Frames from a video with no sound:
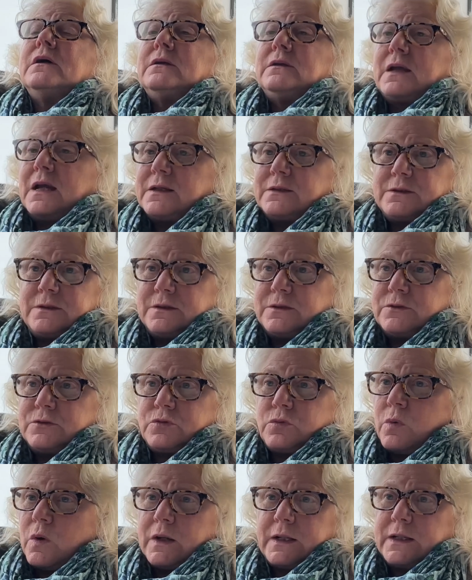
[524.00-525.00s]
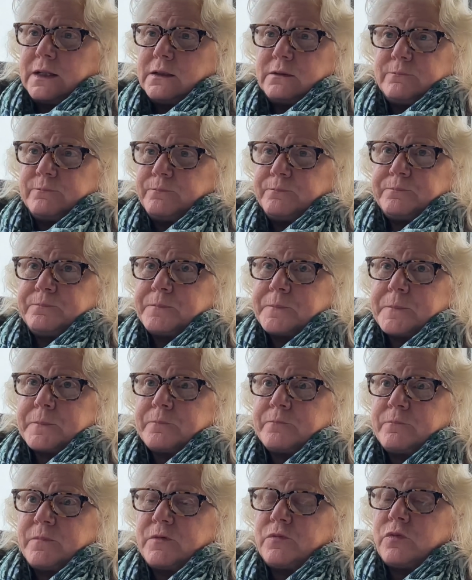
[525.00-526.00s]
1920,
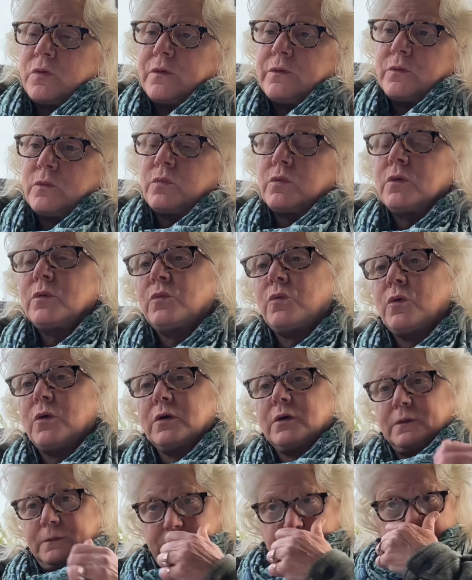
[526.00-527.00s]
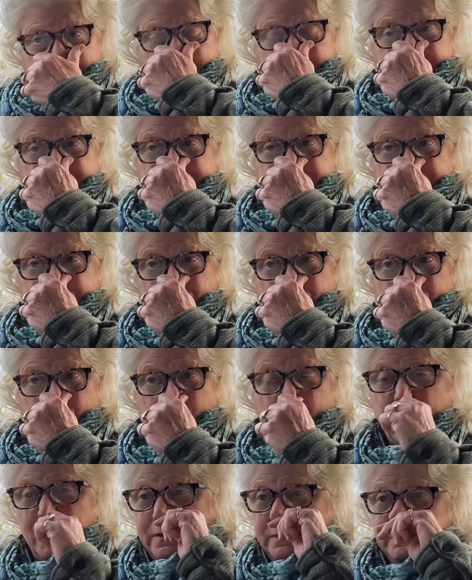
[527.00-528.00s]
before the World War
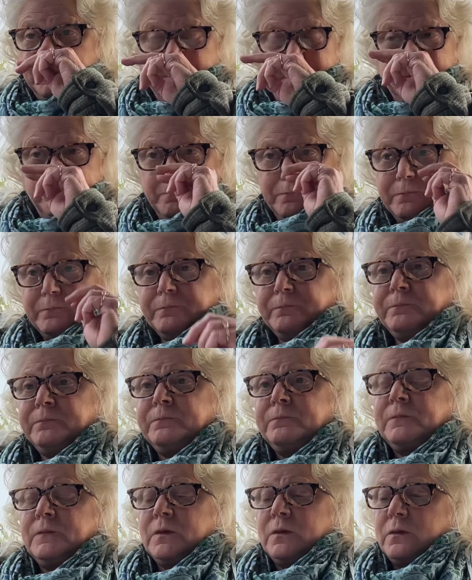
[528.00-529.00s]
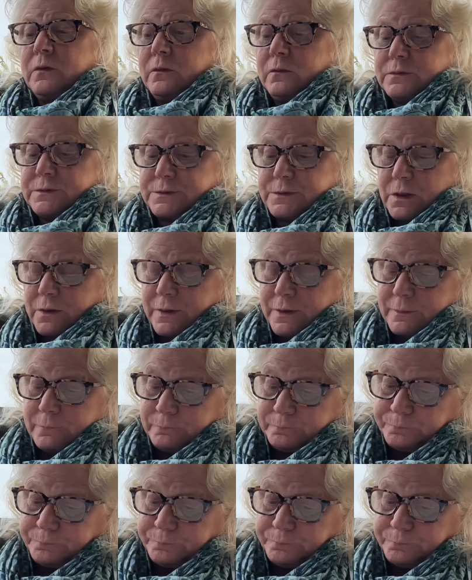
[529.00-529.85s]
I started.